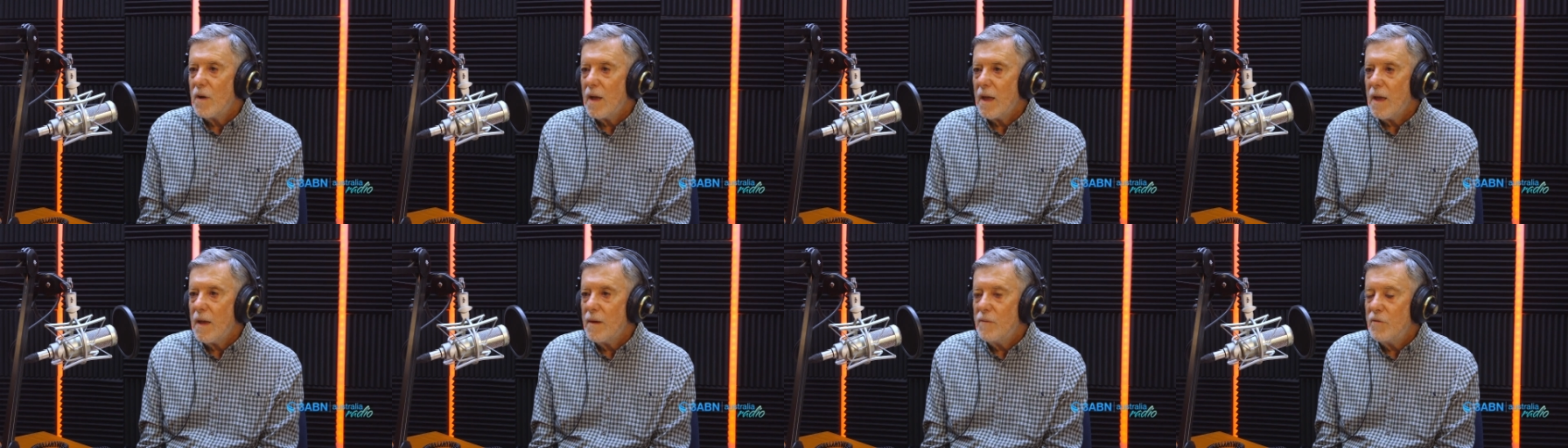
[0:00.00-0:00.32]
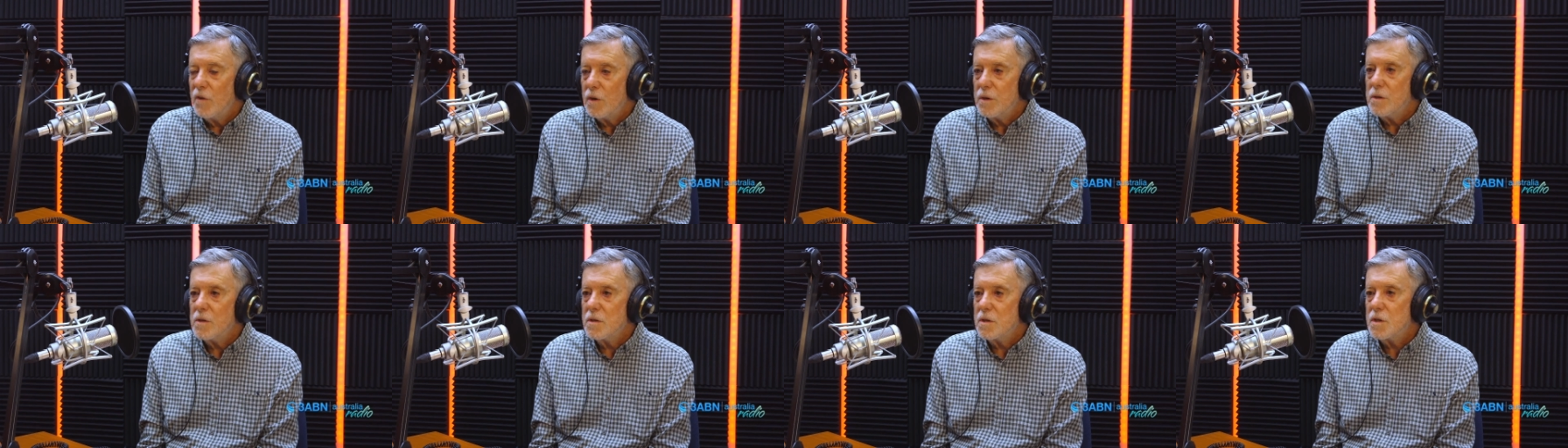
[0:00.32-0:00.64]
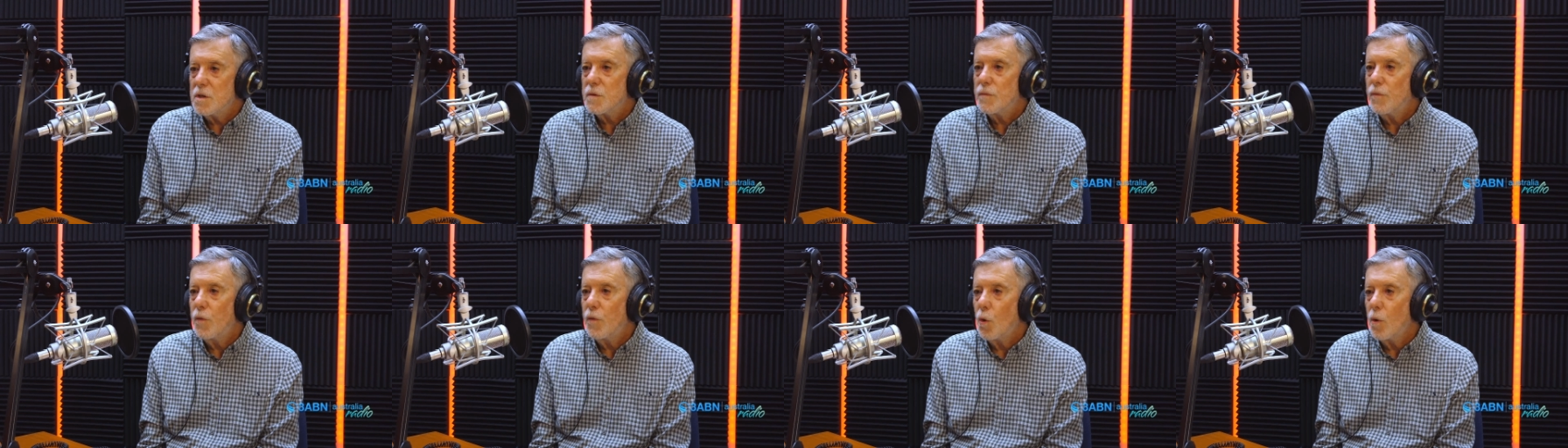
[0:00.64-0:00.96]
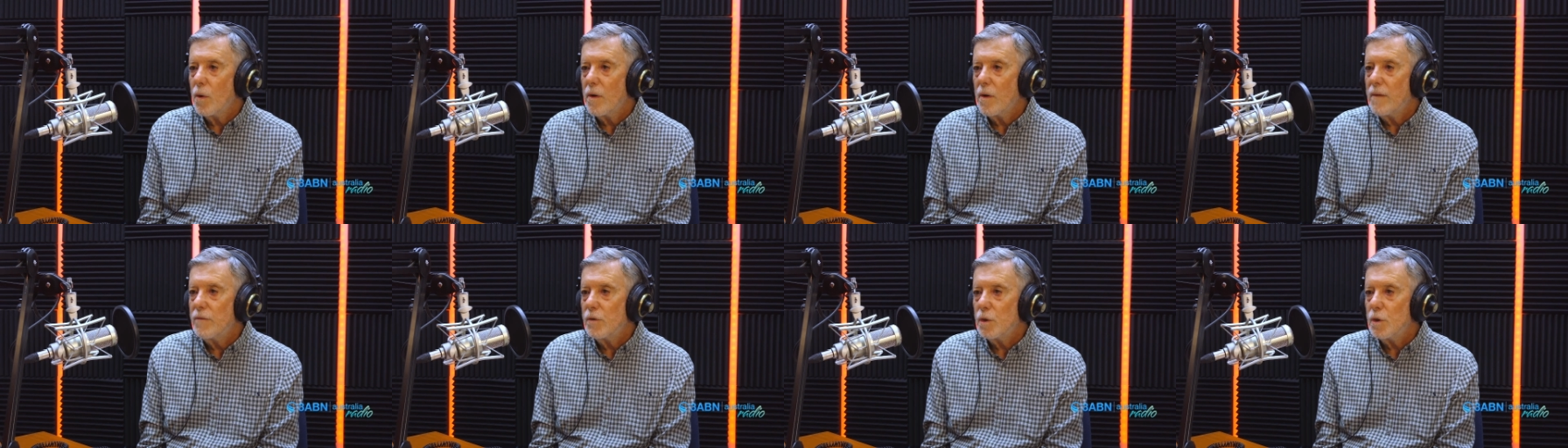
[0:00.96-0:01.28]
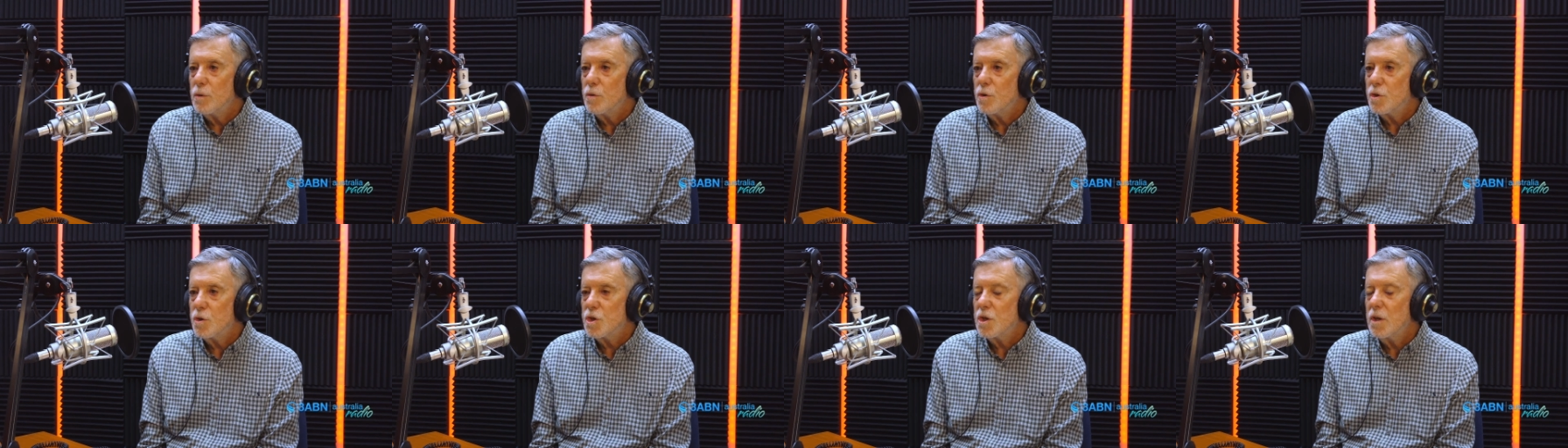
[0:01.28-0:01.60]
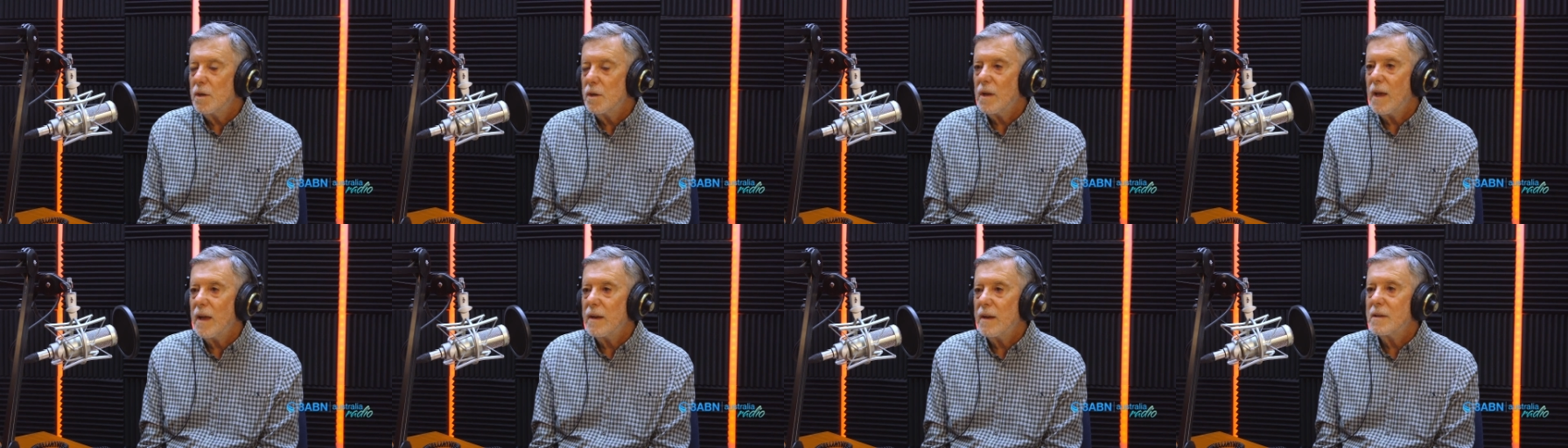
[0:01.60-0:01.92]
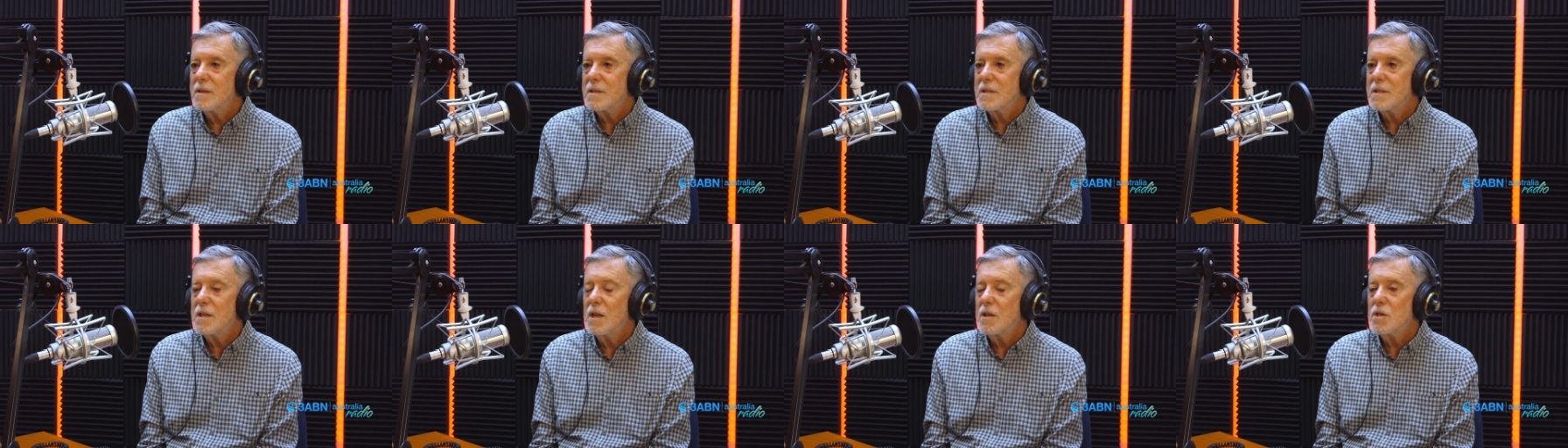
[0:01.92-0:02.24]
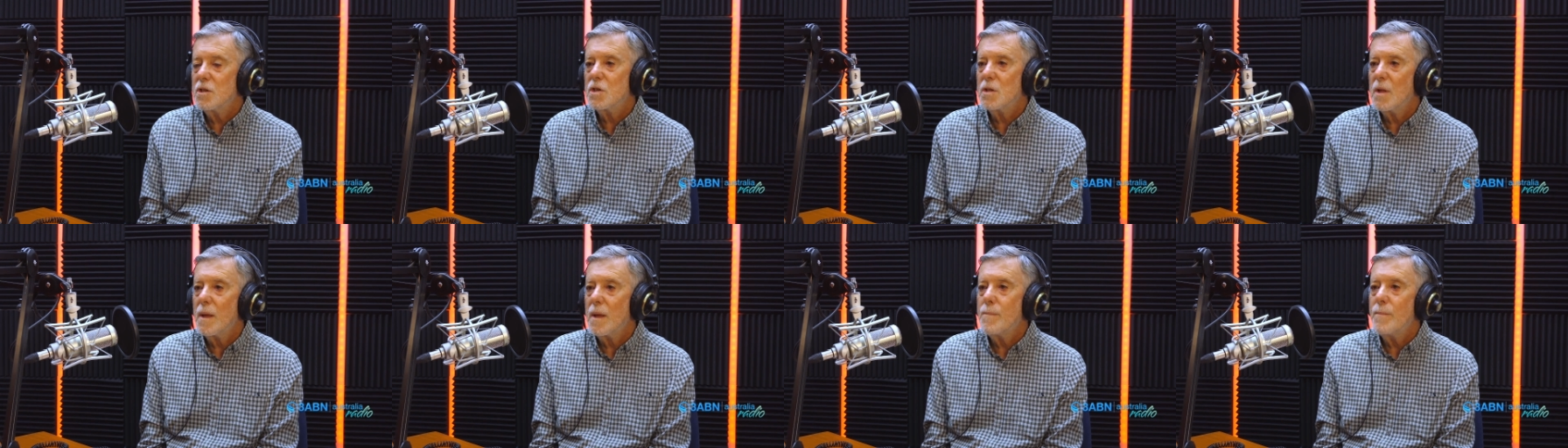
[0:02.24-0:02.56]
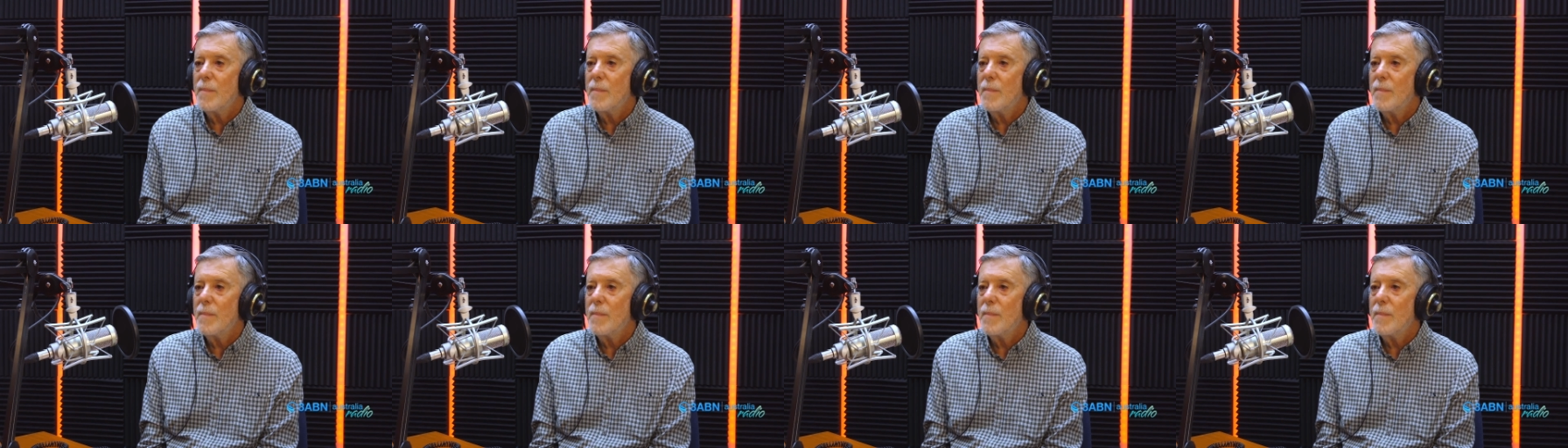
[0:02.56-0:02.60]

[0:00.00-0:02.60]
evidence for evolution, and essentially